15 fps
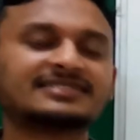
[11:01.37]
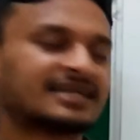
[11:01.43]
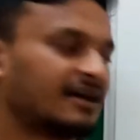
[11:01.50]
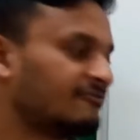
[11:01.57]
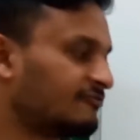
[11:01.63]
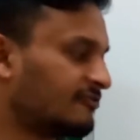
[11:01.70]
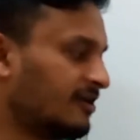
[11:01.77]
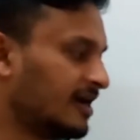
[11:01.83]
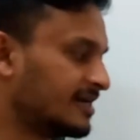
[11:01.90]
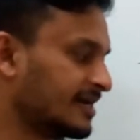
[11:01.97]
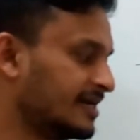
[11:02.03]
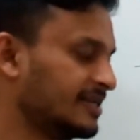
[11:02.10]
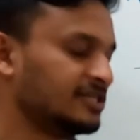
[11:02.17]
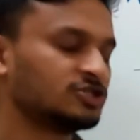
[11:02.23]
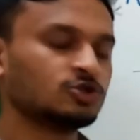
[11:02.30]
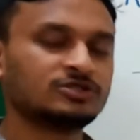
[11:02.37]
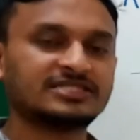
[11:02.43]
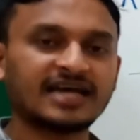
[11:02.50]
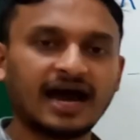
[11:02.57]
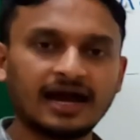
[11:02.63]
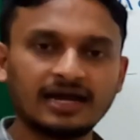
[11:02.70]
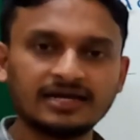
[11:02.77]
is converted into
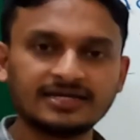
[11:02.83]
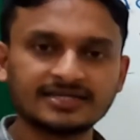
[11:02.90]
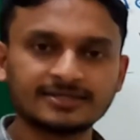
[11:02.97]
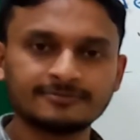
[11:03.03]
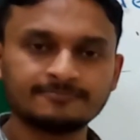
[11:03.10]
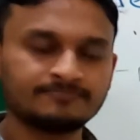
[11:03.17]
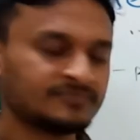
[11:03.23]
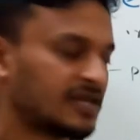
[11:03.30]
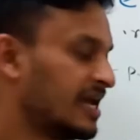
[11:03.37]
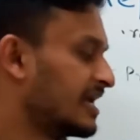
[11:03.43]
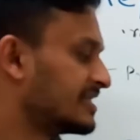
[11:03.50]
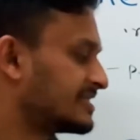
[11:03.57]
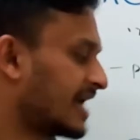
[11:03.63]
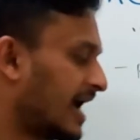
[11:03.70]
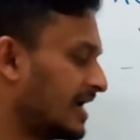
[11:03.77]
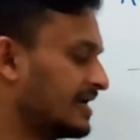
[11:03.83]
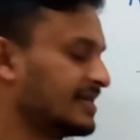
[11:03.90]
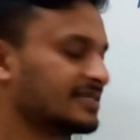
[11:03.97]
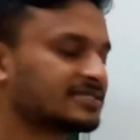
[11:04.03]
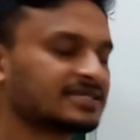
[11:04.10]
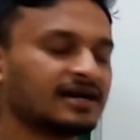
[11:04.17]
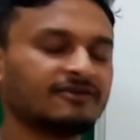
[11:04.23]
child. Child
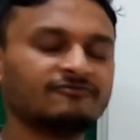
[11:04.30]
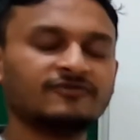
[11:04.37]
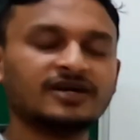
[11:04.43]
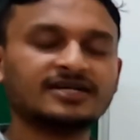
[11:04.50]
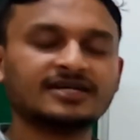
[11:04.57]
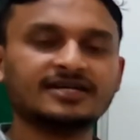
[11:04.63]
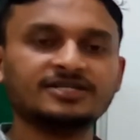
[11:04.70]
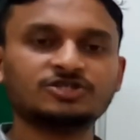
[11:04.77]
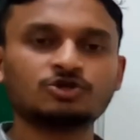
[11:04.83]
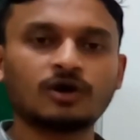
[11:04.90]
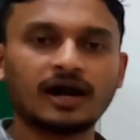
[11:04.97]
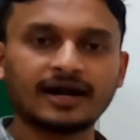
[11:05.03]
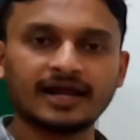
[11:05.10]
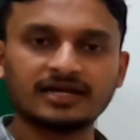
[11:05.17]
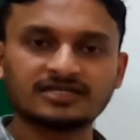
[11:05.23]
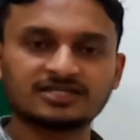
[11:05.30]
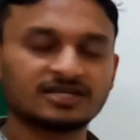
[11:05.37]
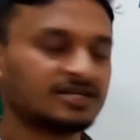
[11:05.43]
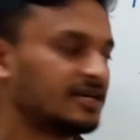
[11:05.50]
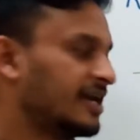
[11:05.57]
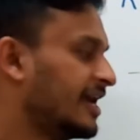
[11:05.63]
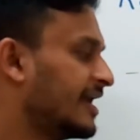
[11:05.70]
is converted into adult.
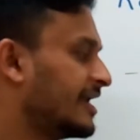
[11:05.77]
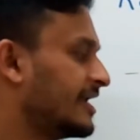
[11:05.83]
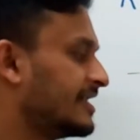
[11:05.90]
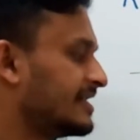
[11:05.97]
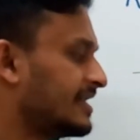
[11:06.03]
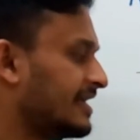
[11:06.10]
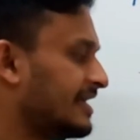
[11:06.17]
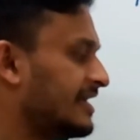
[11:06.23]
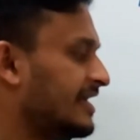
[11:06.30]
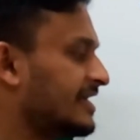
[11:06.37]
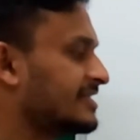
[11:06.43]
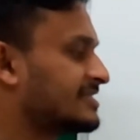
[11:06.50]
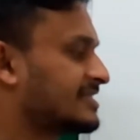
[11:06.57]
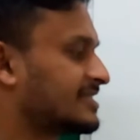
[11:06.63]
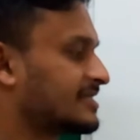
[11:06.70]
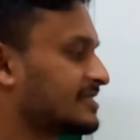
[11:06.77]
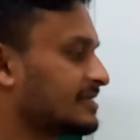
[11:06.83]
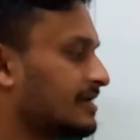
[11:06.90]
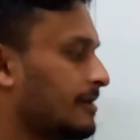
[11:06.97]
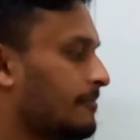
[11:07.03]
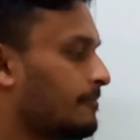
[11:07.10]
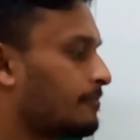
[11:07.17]
In
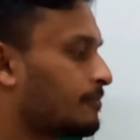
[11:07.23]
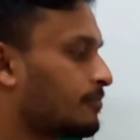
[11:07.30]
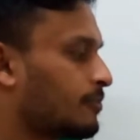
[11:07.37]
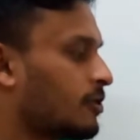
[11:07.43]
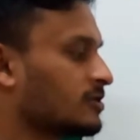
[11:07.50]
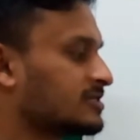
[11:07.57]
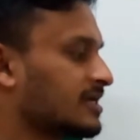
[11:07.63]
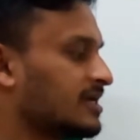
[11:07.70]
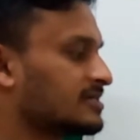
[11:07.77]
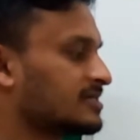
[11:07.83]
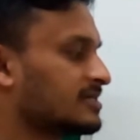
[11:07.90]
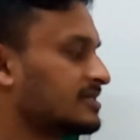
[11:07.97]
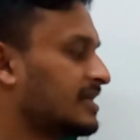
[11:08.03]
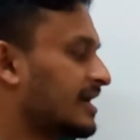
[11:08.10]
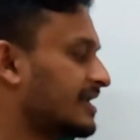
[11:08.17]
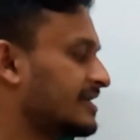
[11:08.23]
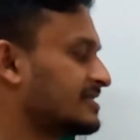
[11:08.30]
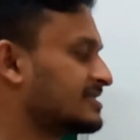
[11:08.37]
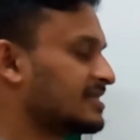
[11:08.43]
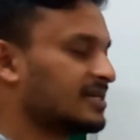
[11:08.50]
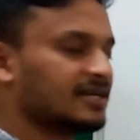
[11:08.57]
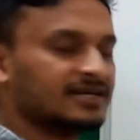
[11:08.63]
each process there
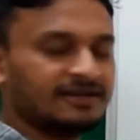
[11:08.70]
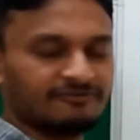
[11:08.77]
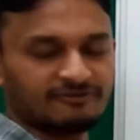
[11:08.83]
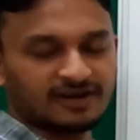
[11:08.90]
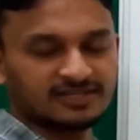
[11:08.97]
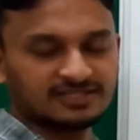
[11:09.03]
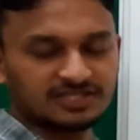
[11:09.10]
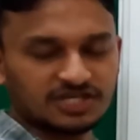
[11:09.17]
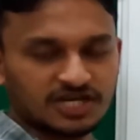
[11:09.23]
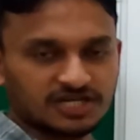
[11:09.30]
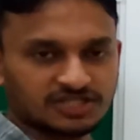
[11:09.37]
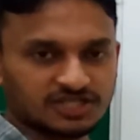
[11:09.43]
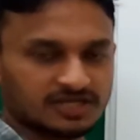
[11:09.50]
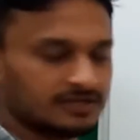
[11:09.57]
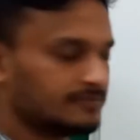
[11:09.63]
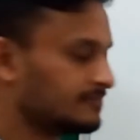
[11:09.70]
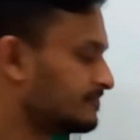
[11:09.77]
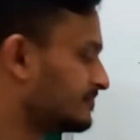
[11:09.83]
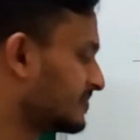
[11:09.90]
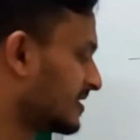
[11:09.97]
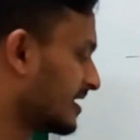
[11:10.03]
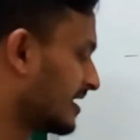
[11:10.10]
is differentiation.